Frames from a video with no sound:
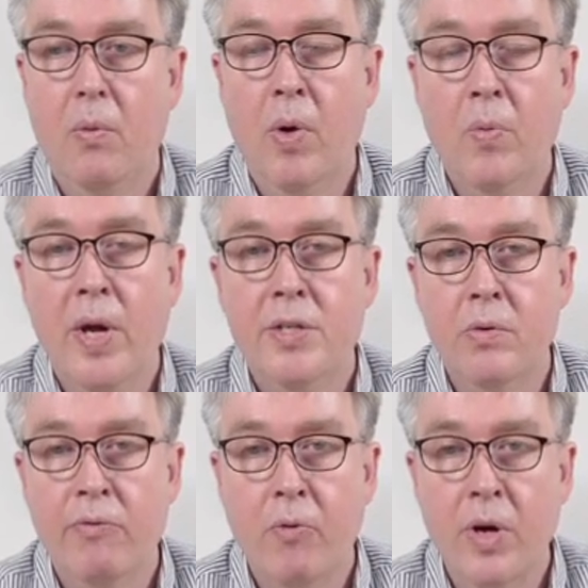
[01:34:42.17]
One way
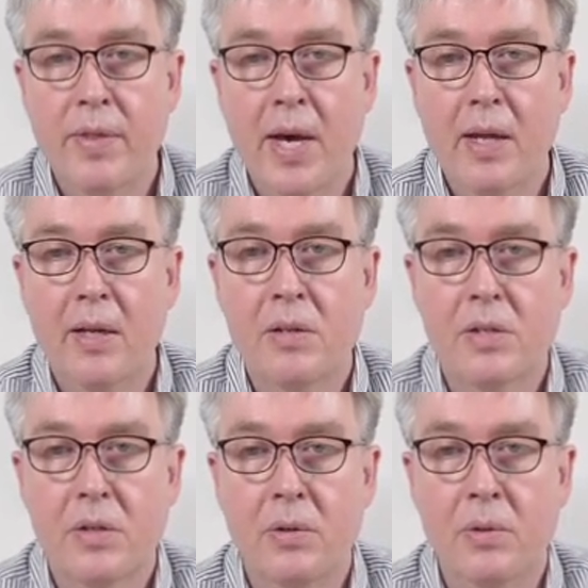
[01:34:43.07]
to avoid that is
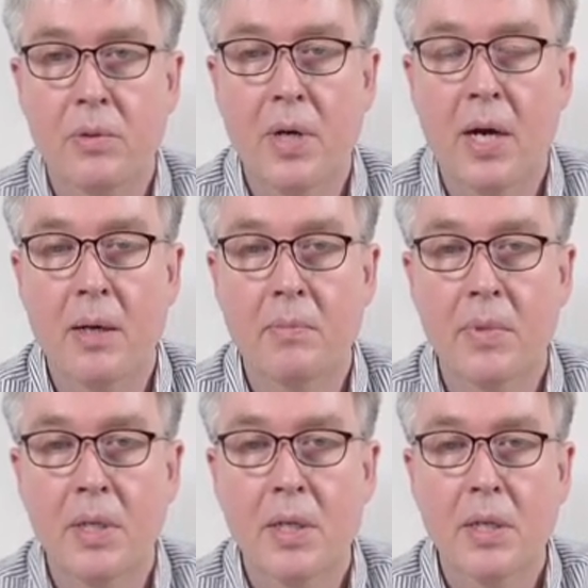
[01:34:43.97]
to, um,
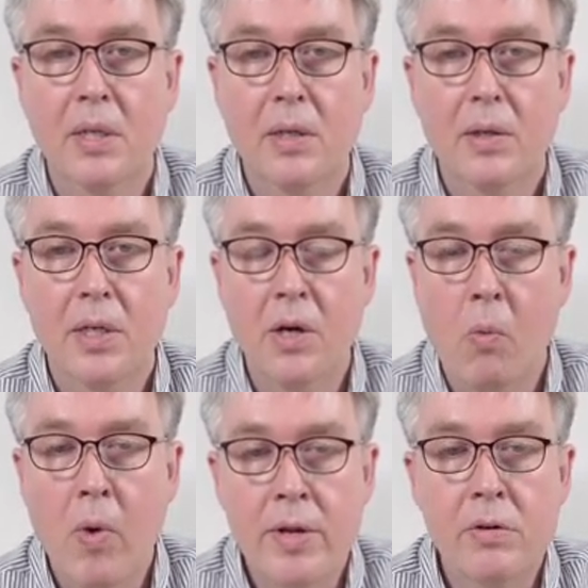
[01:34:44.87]
you know,
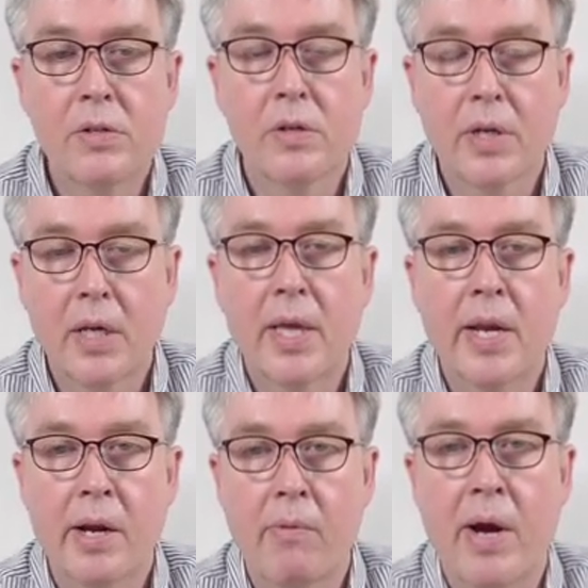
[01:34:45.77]
when you're
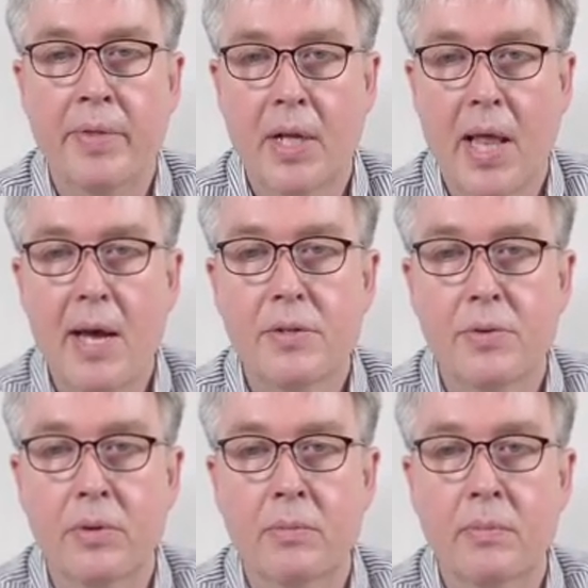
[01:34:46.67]
circulating around the
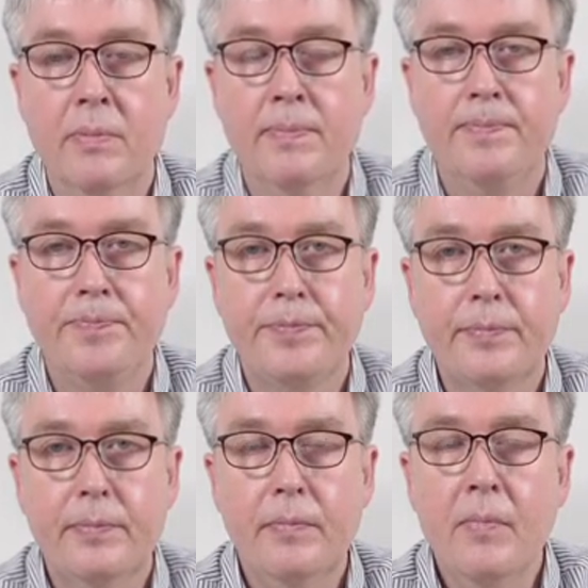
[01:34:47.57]
classroom,
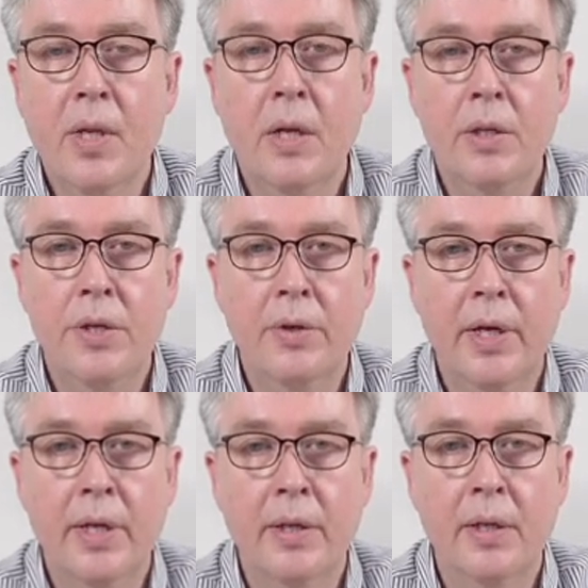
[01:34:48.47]
you
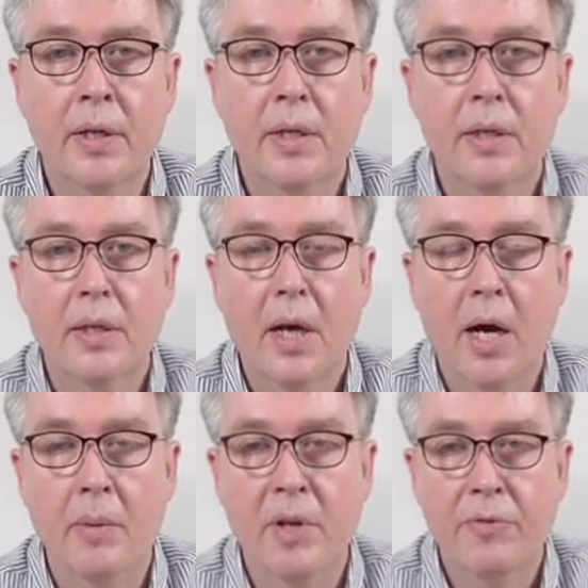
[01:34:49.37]
can,
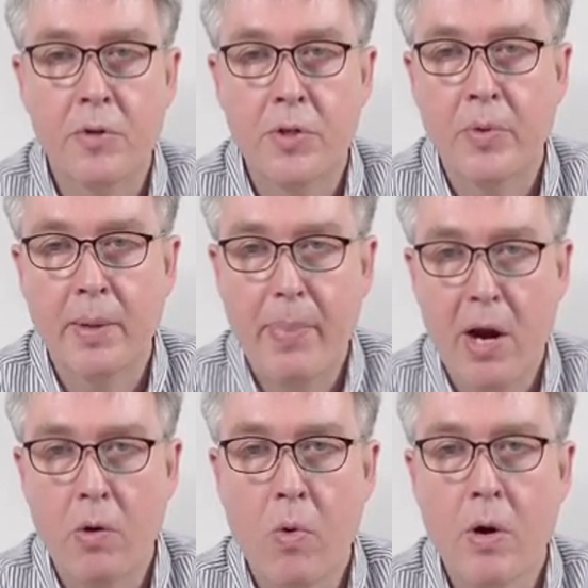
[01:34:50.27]
um, if they're doing
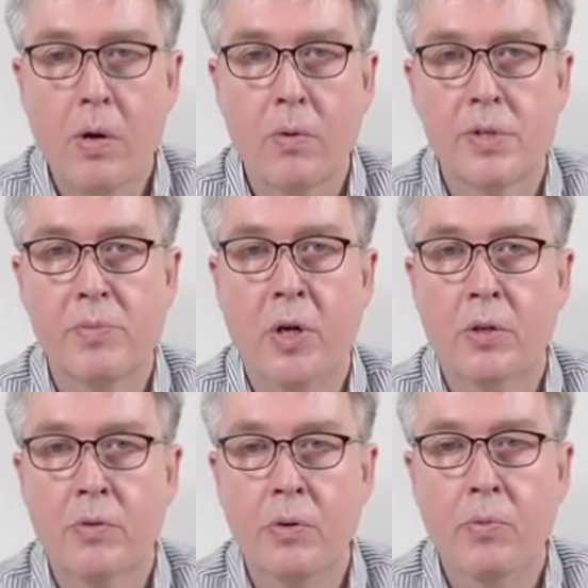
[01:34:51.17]
pair work or
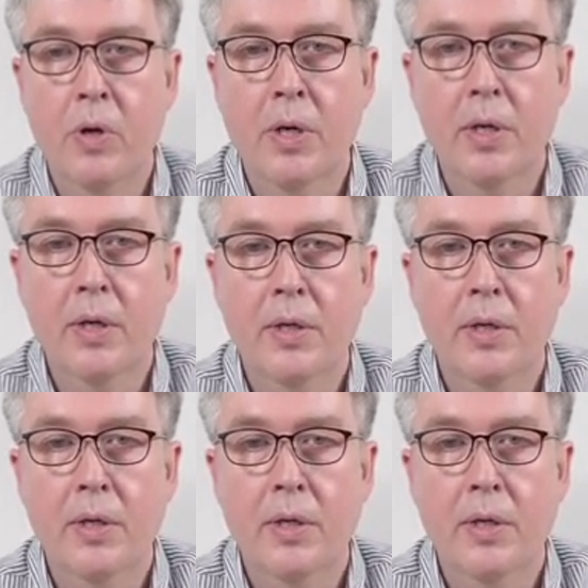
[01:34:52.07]
small group work,